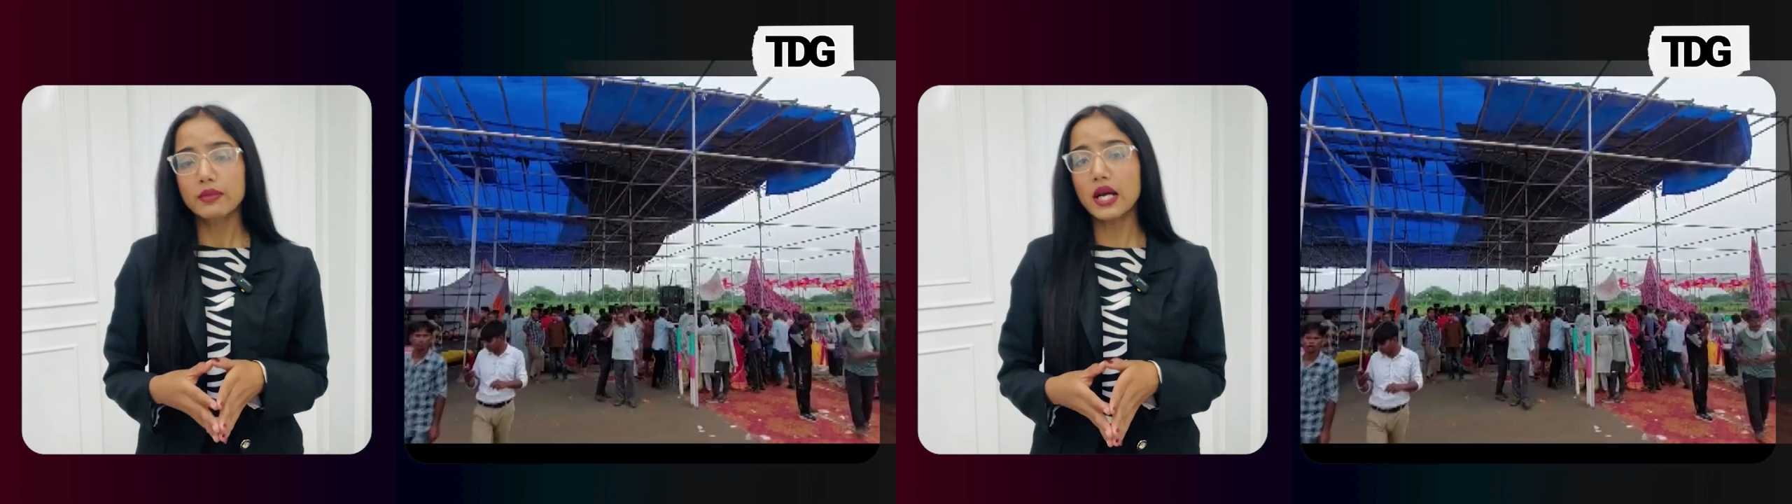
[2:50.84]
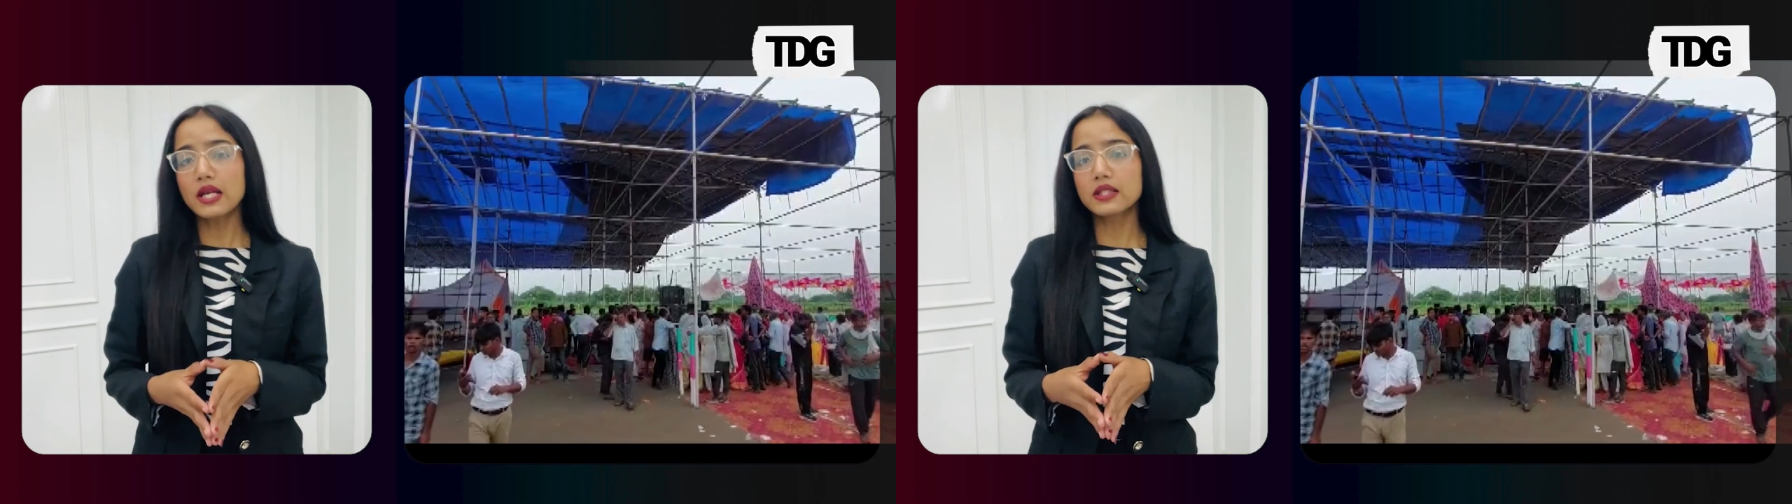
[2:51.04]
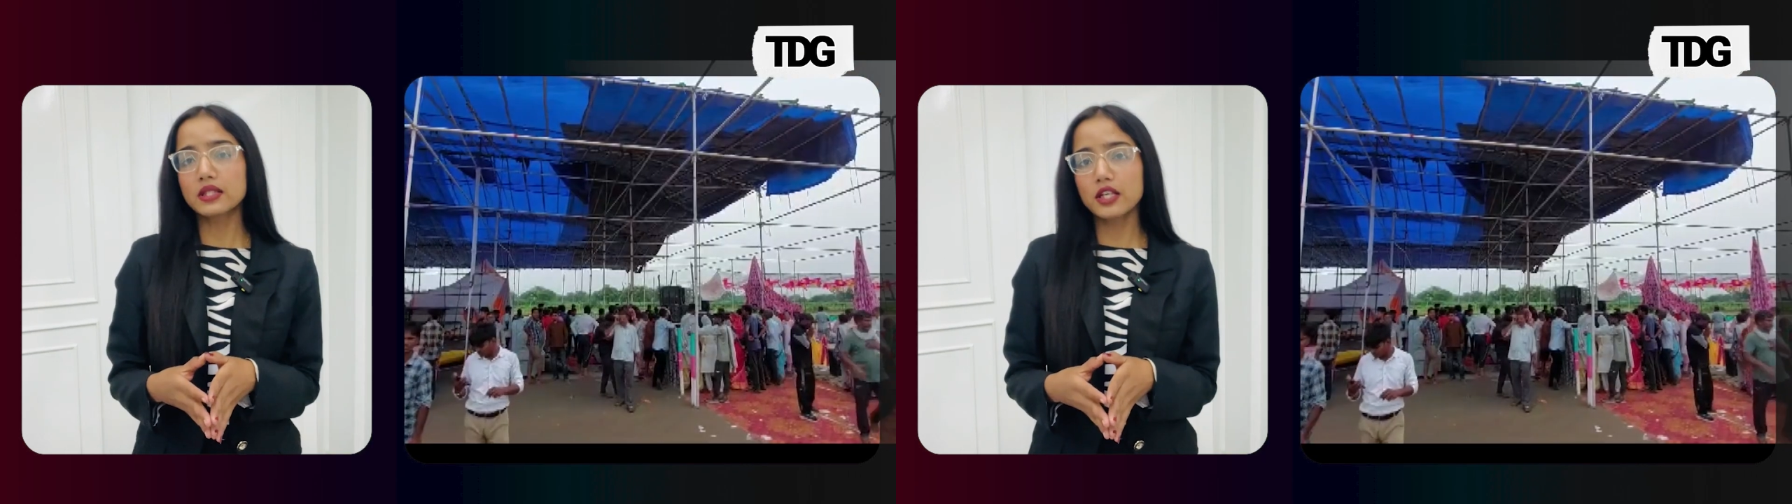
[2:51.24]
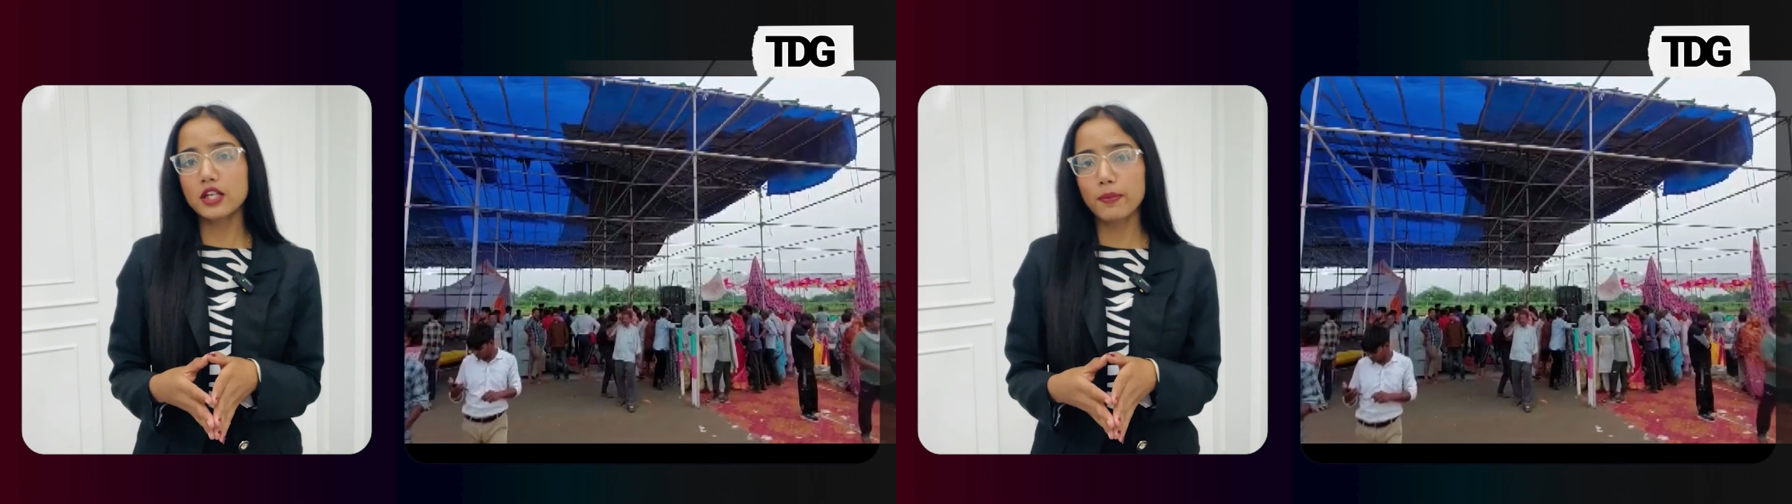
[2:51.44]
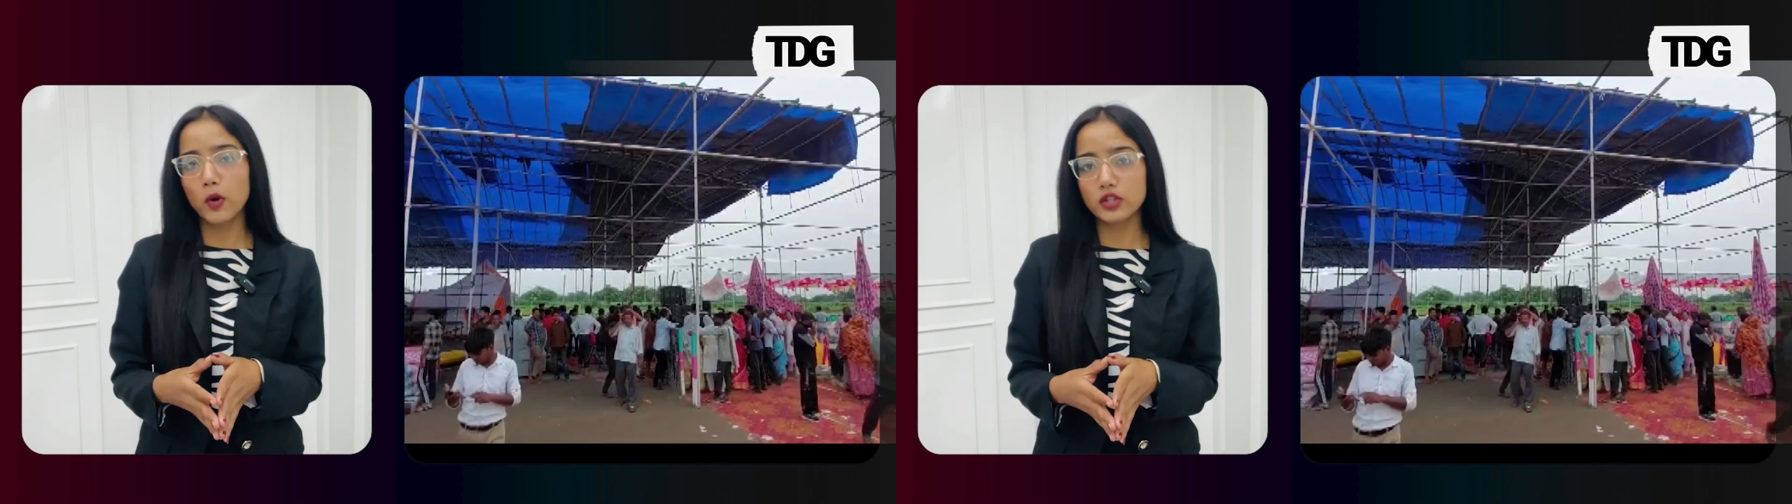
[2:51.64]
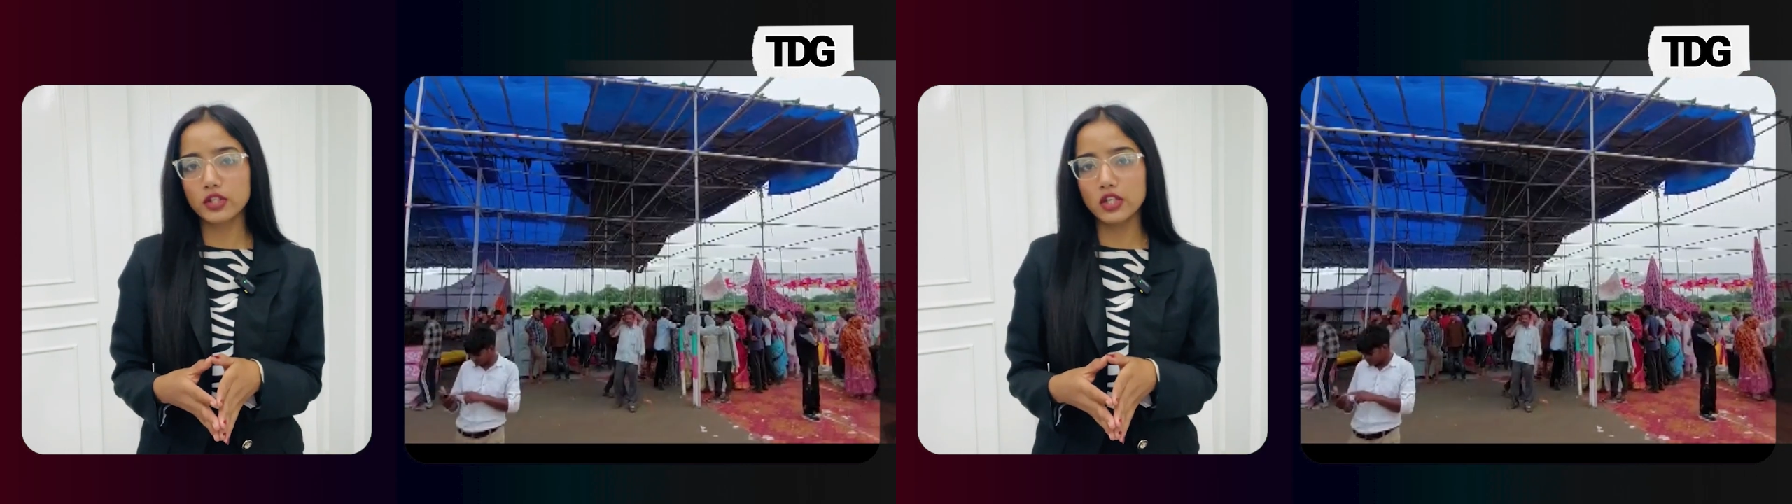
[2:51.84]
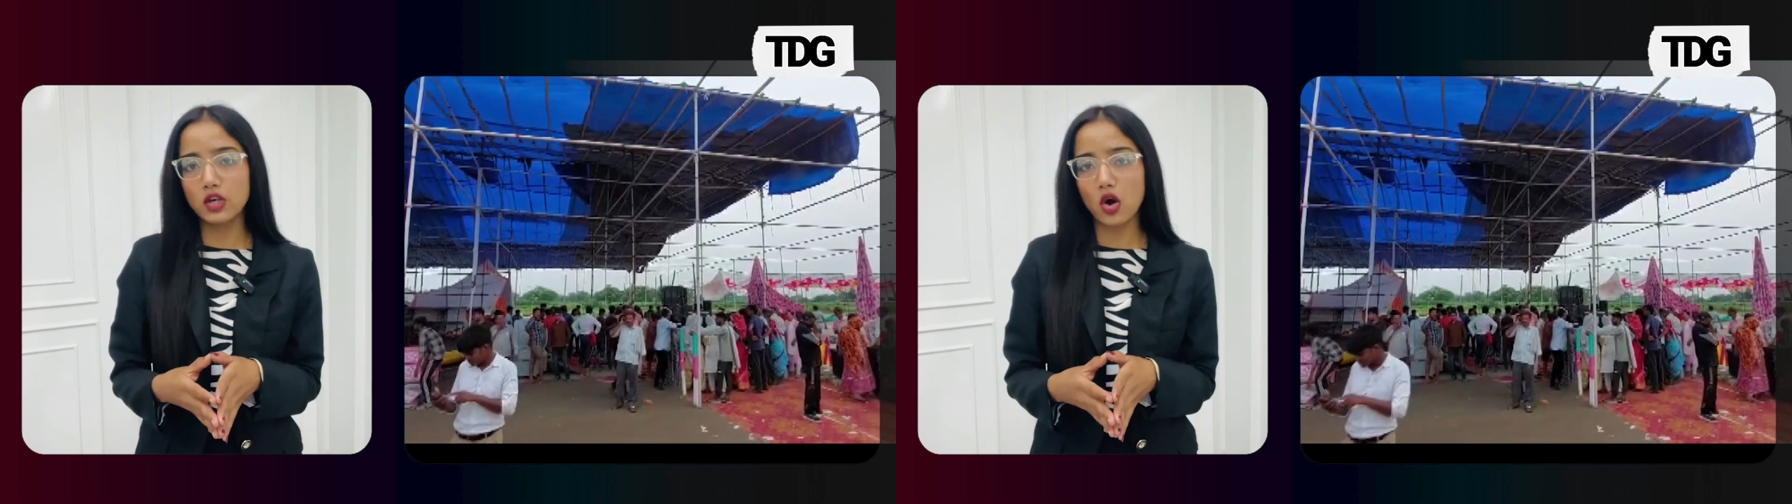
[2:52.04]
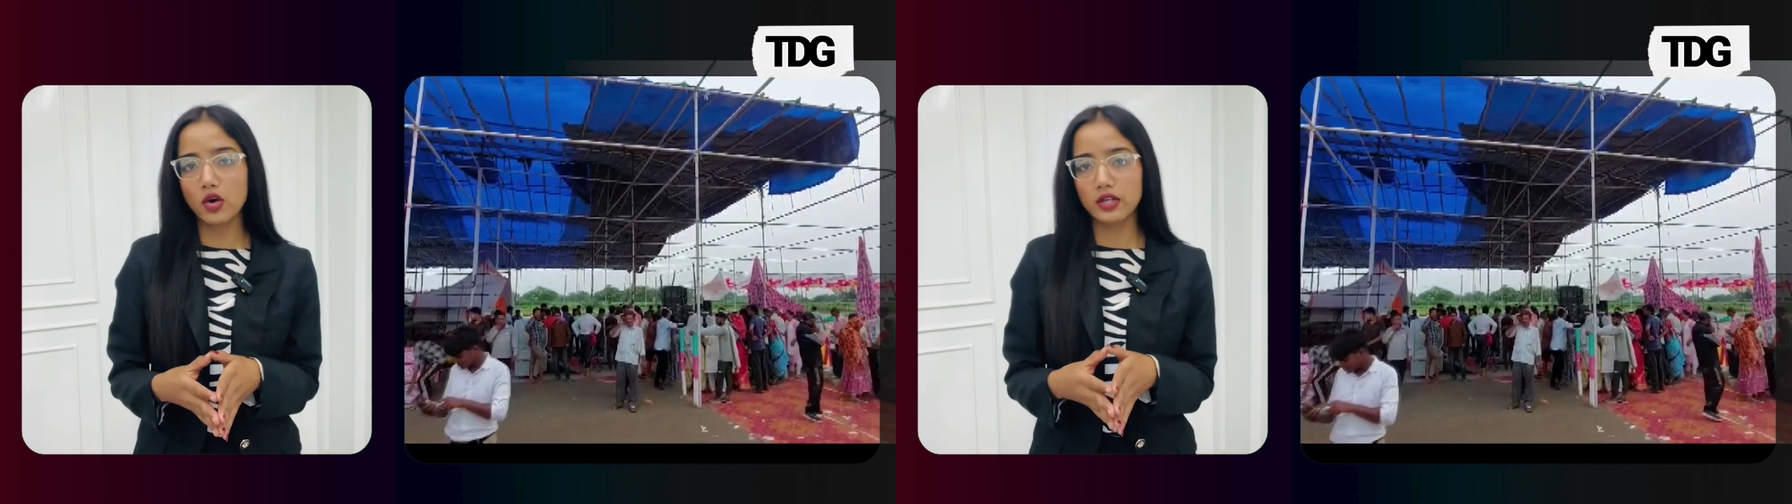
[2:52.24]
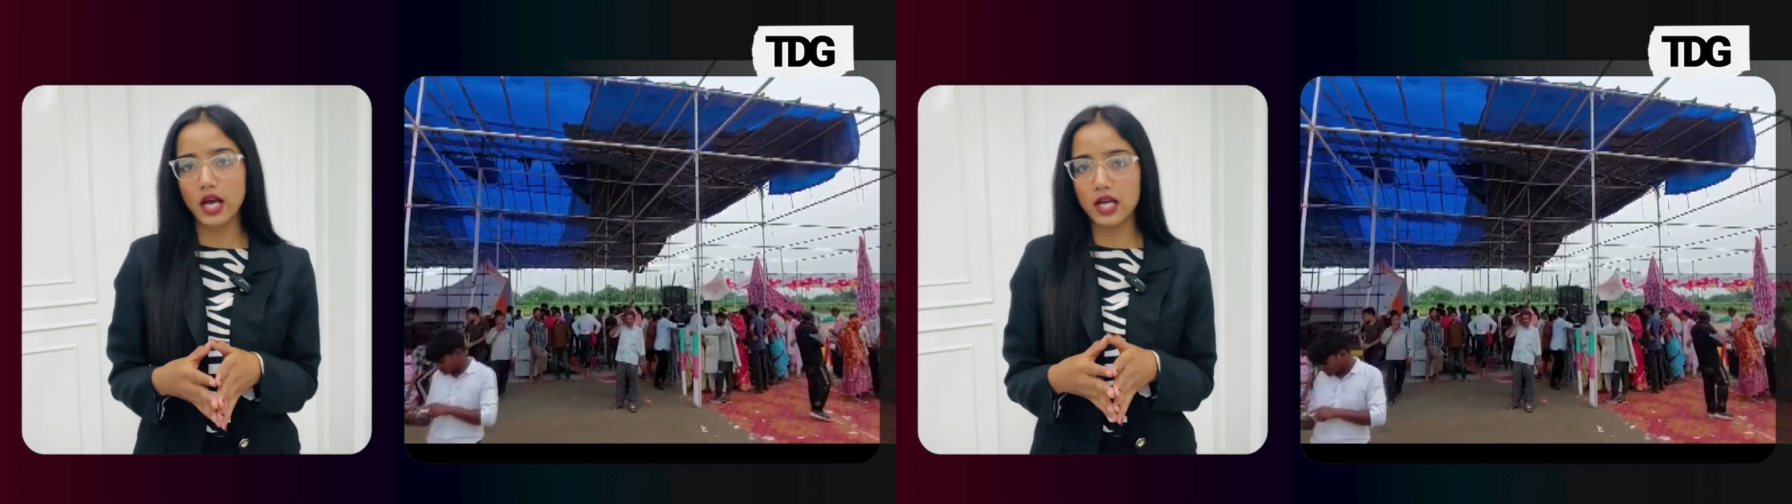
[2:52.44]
The incident reportedly occurred